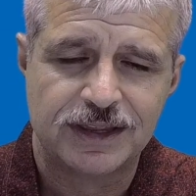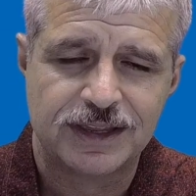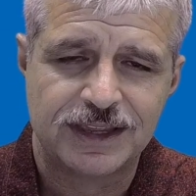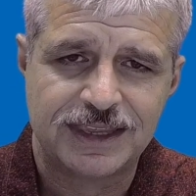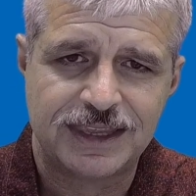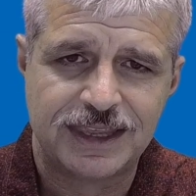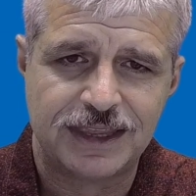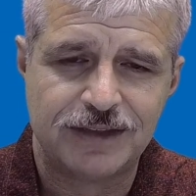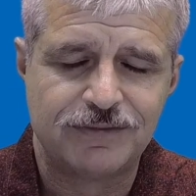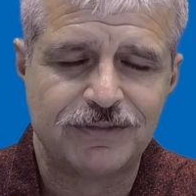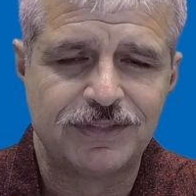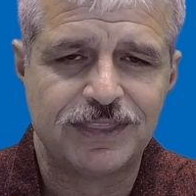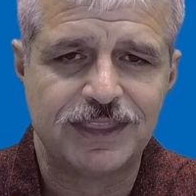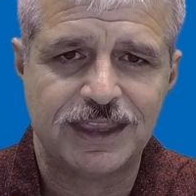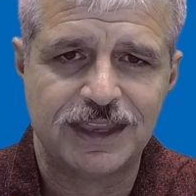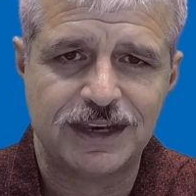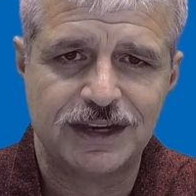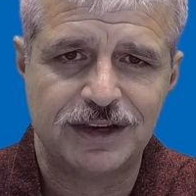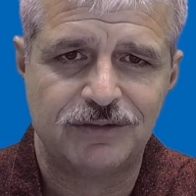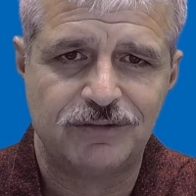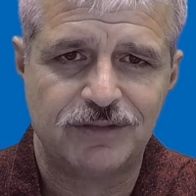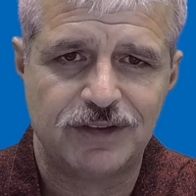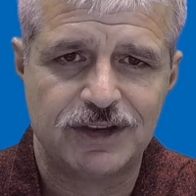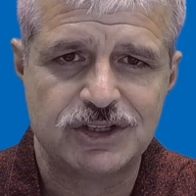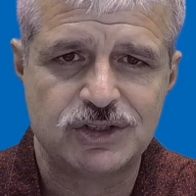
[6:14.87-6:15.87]
give the
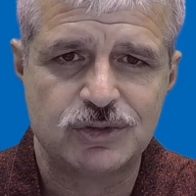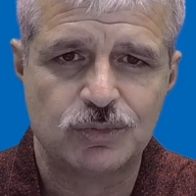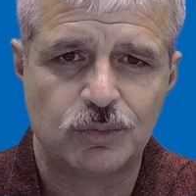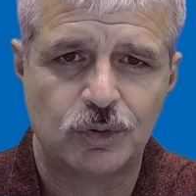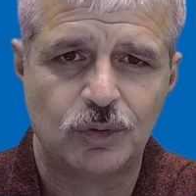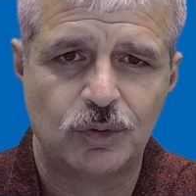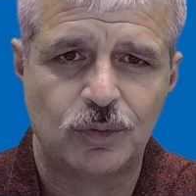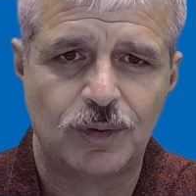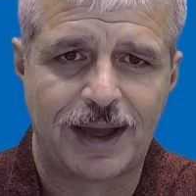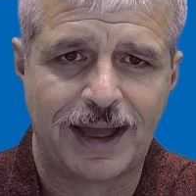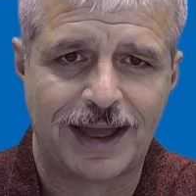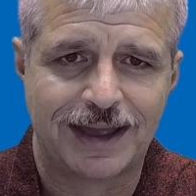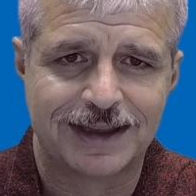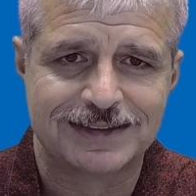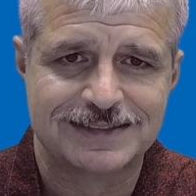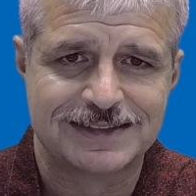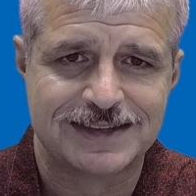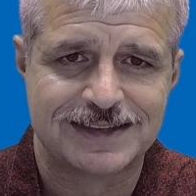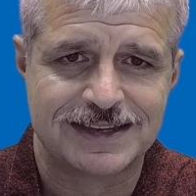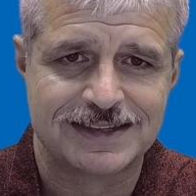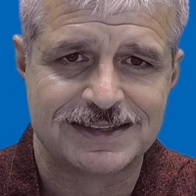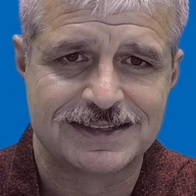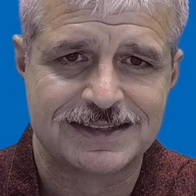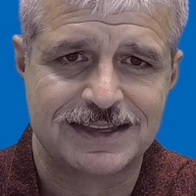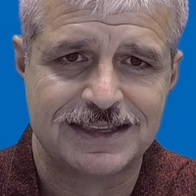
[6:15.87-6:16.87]
individual
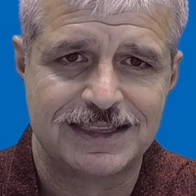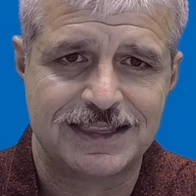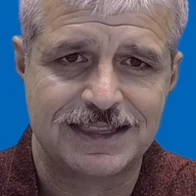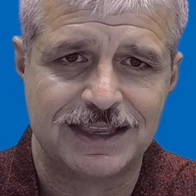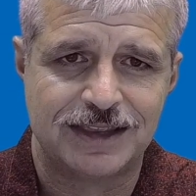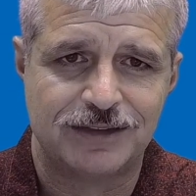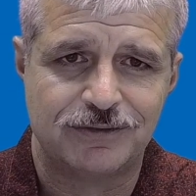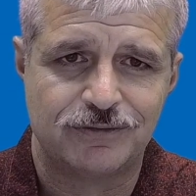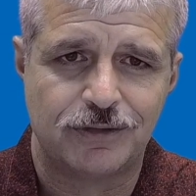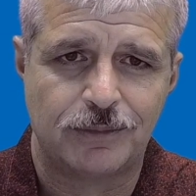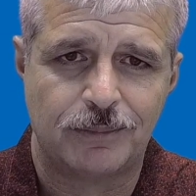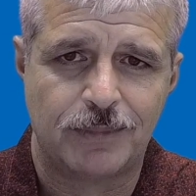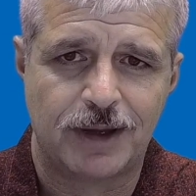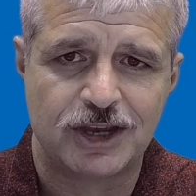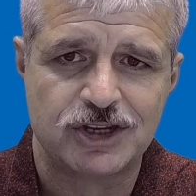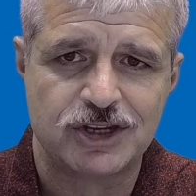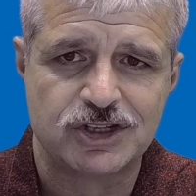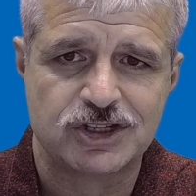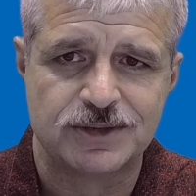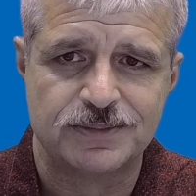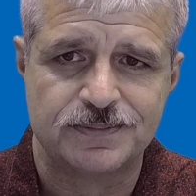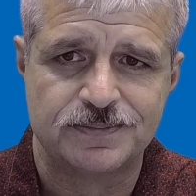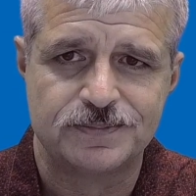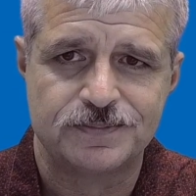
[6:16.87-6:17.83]
access to the information.